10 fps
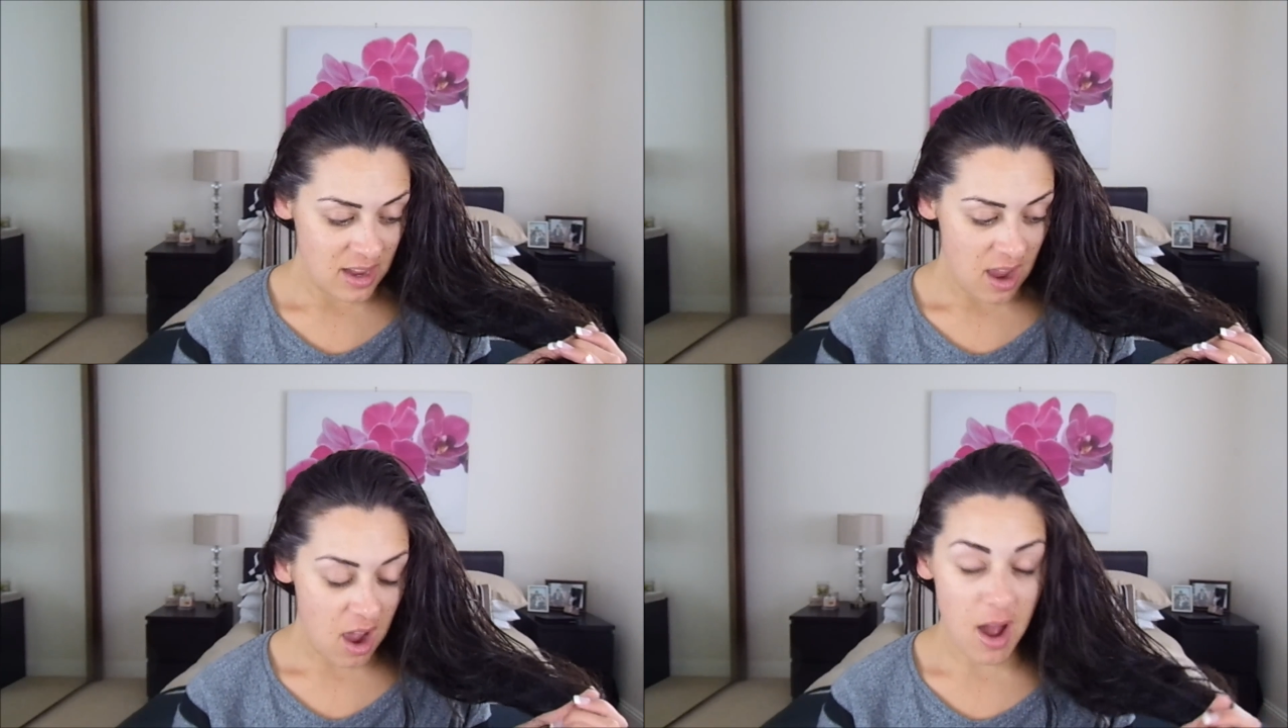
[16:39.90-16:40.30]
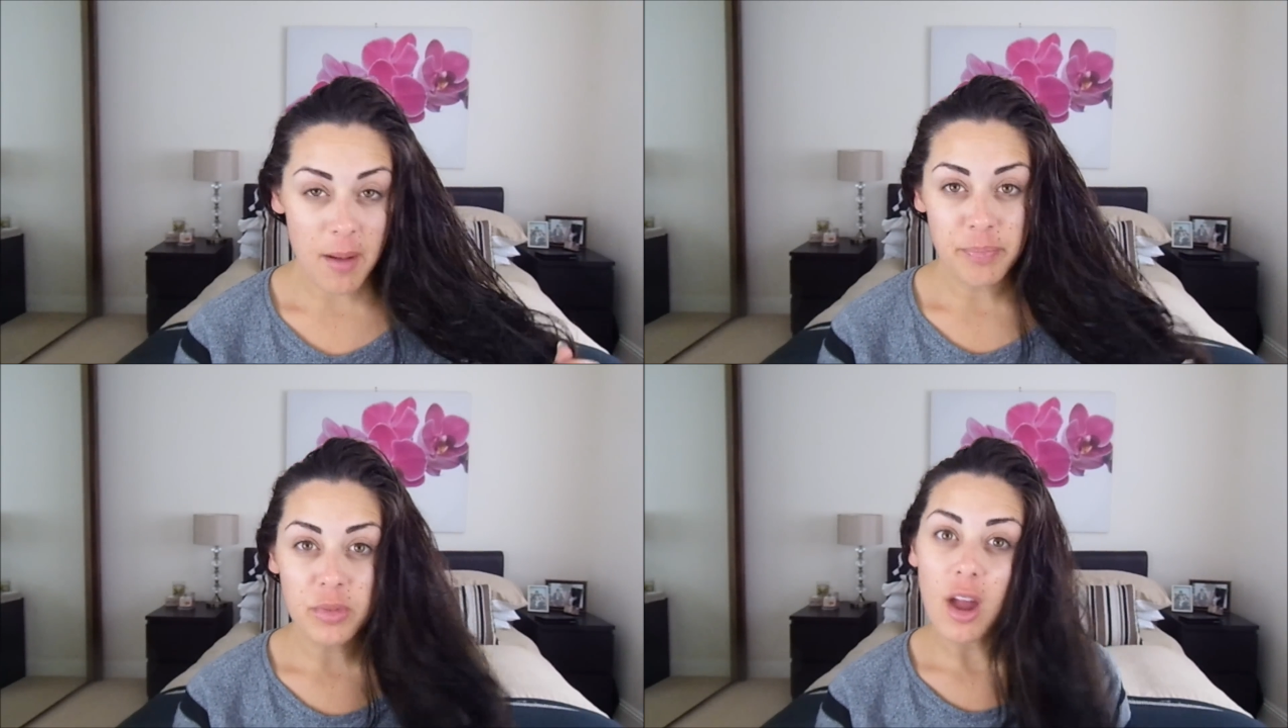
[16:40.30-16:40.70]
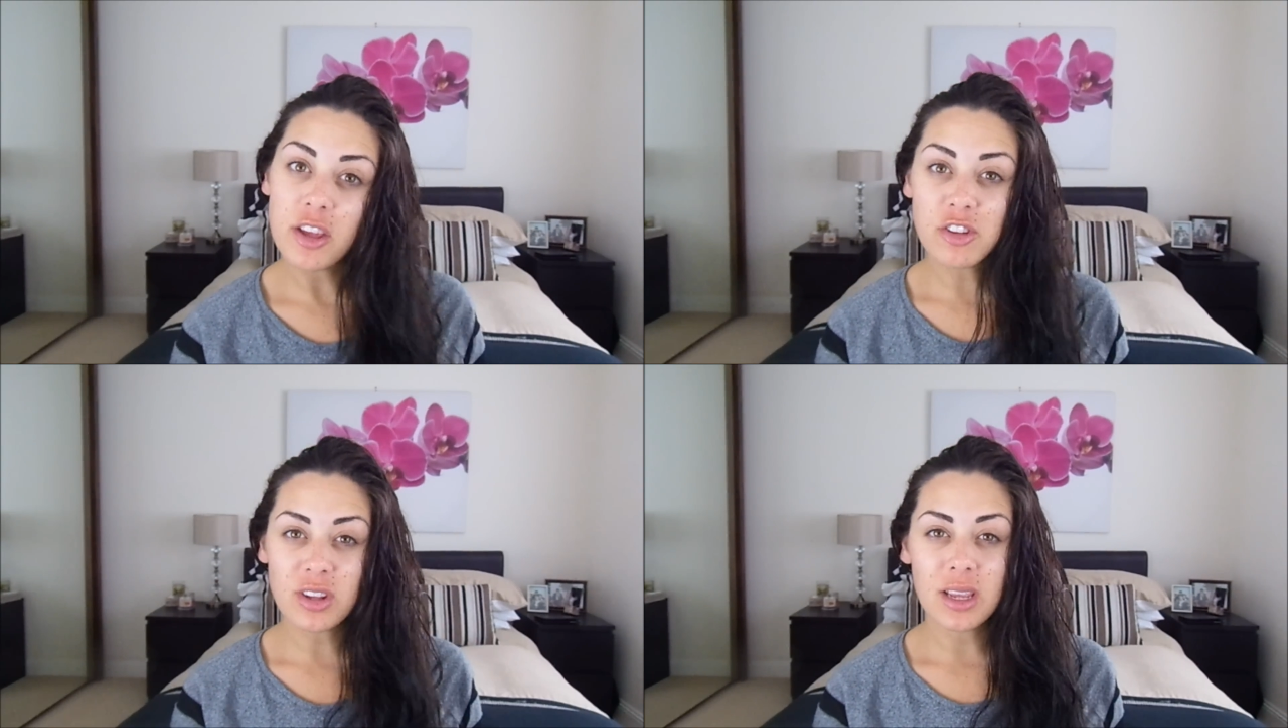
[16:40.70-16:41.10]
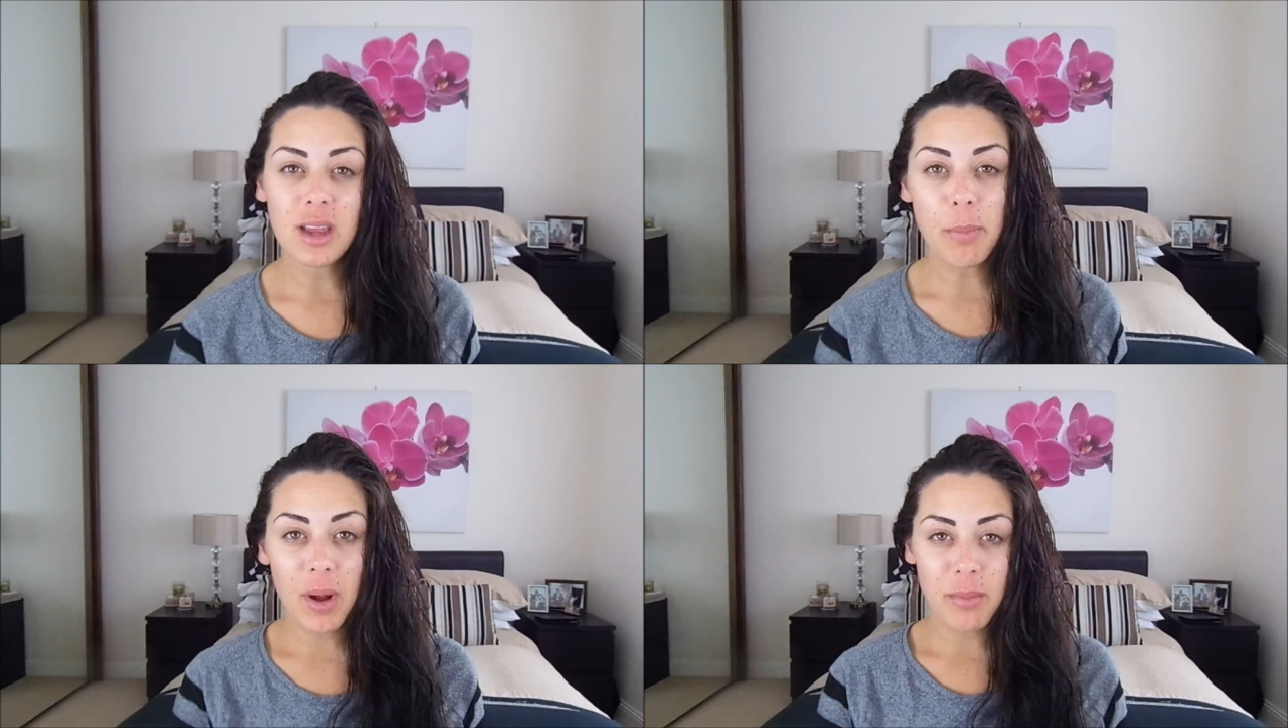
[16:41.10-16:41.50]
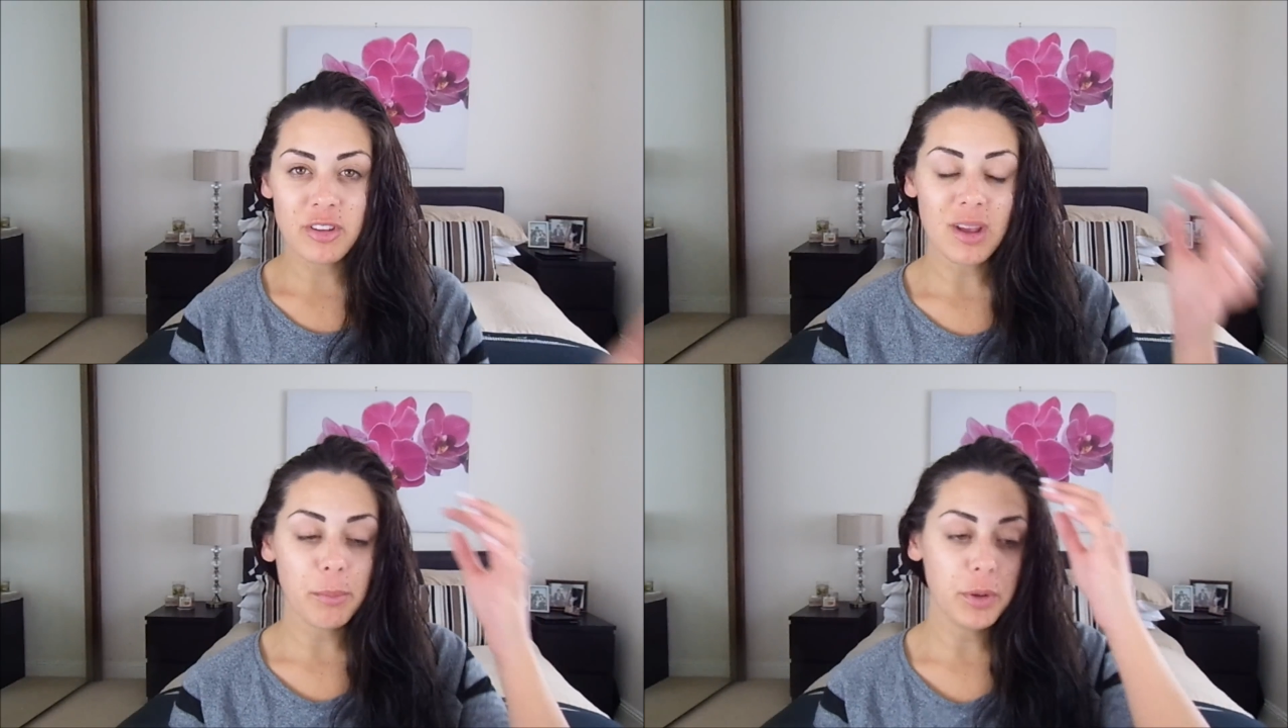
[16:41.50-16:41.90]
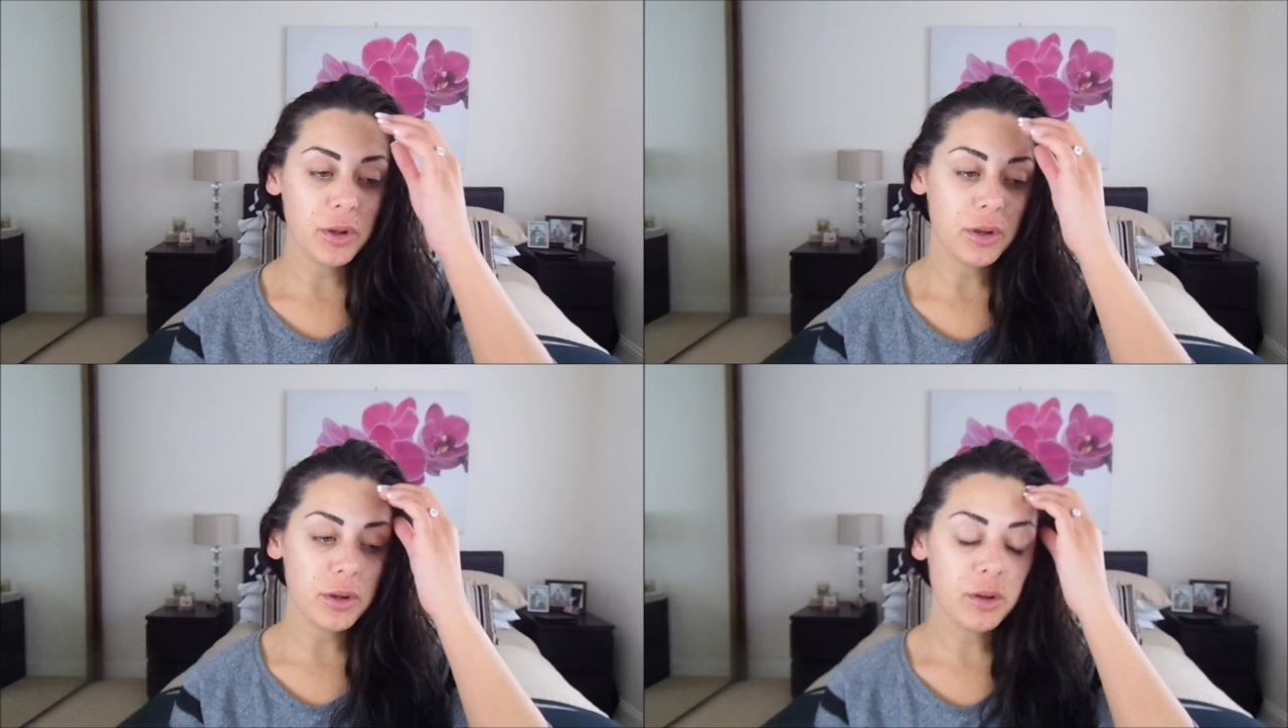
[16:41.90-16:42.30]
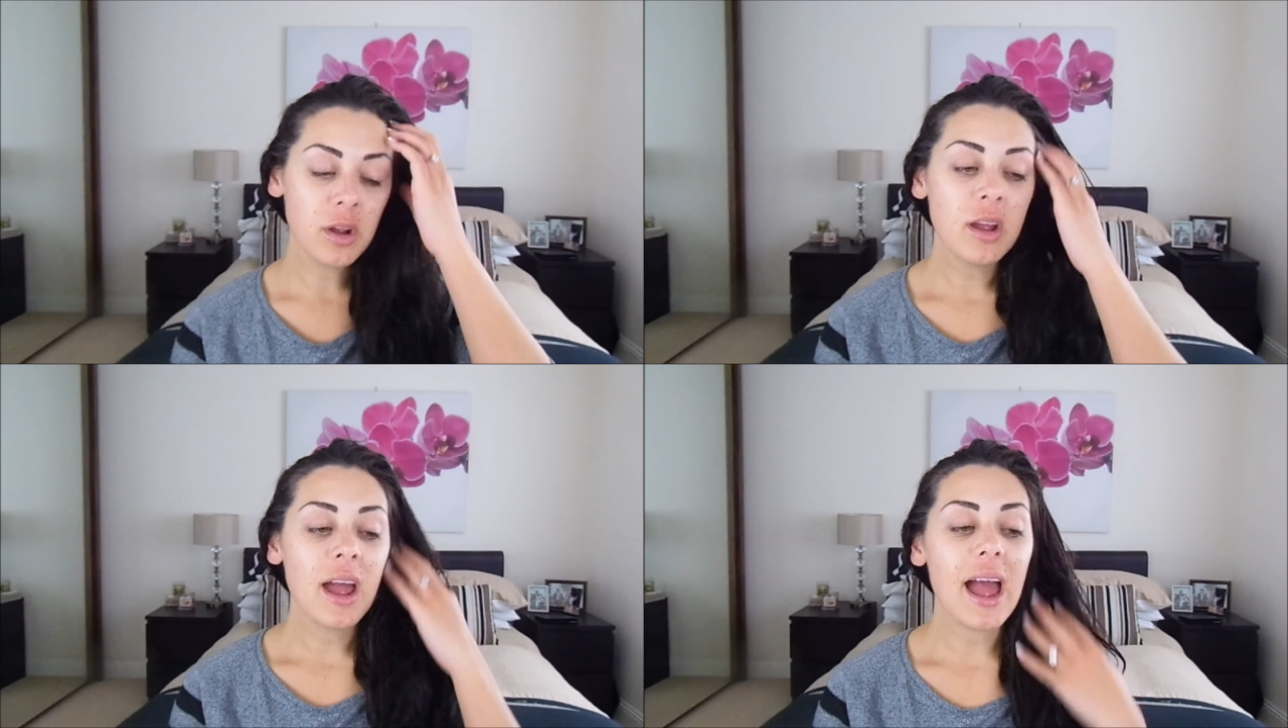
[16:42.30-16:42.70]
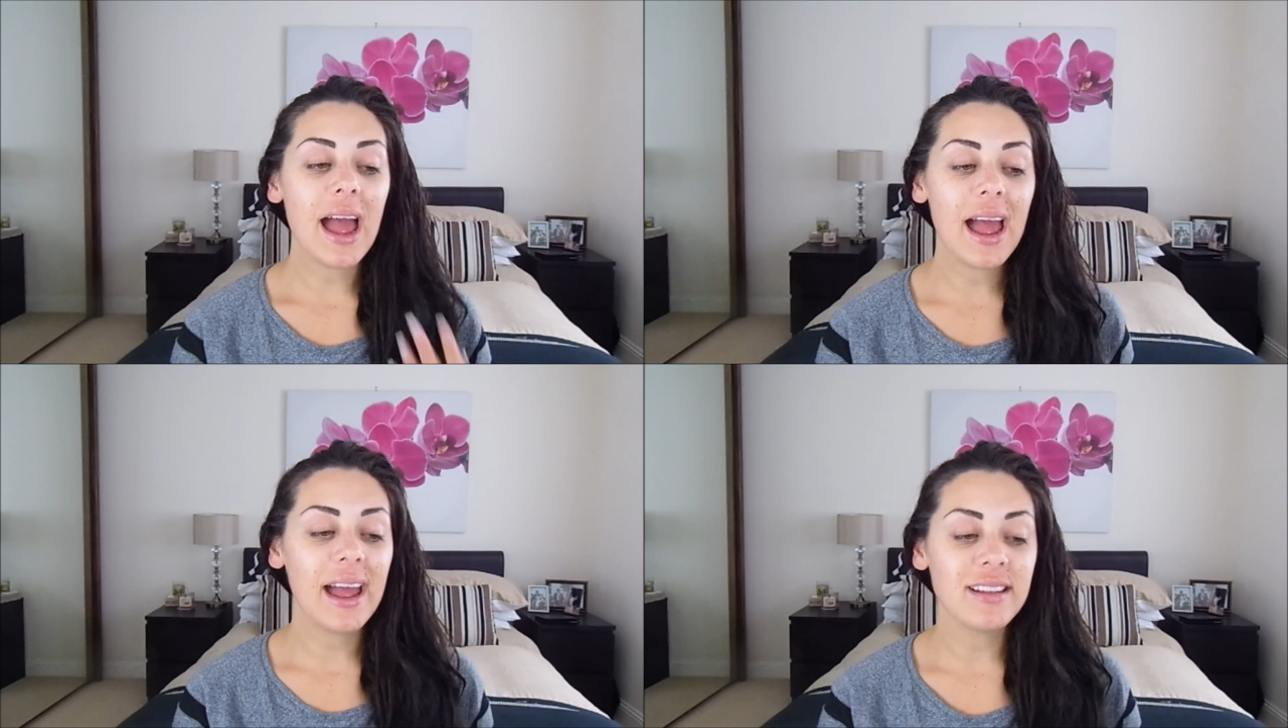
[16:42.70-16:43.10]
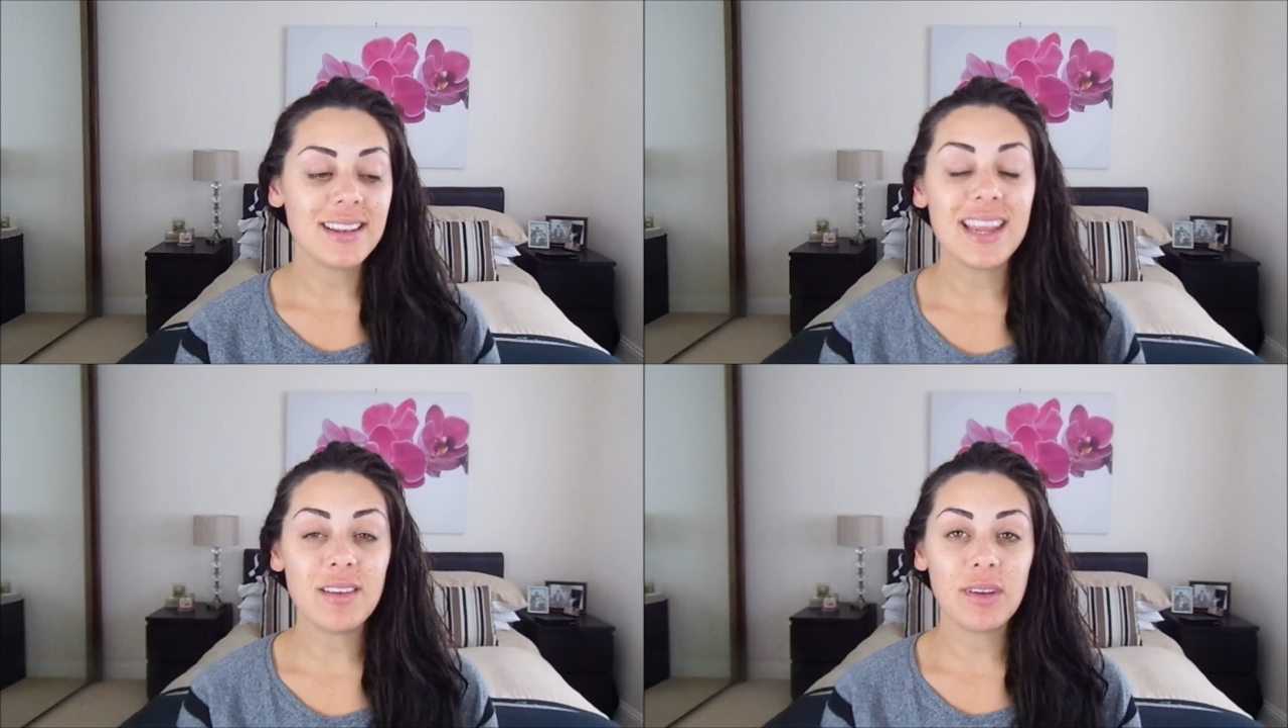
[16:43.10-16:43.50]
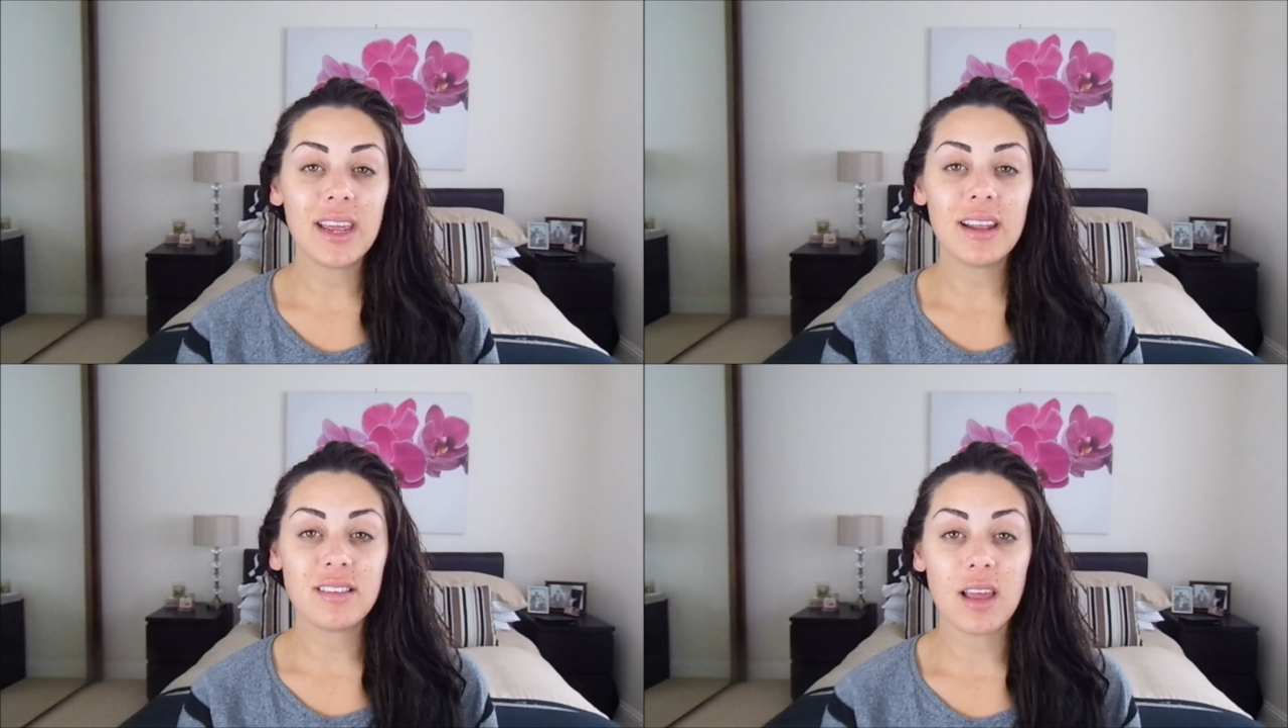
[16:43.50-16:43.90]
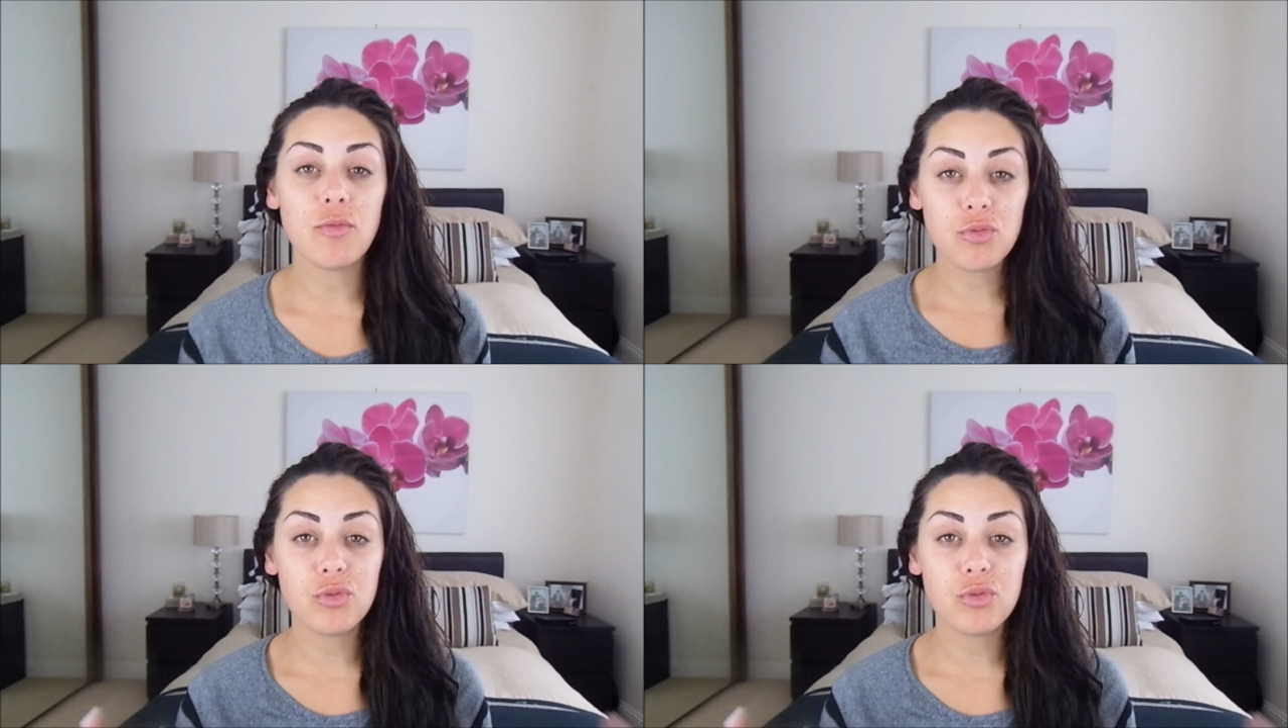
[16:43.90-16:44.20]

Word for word: I usually apply my shampoo and leave it, like,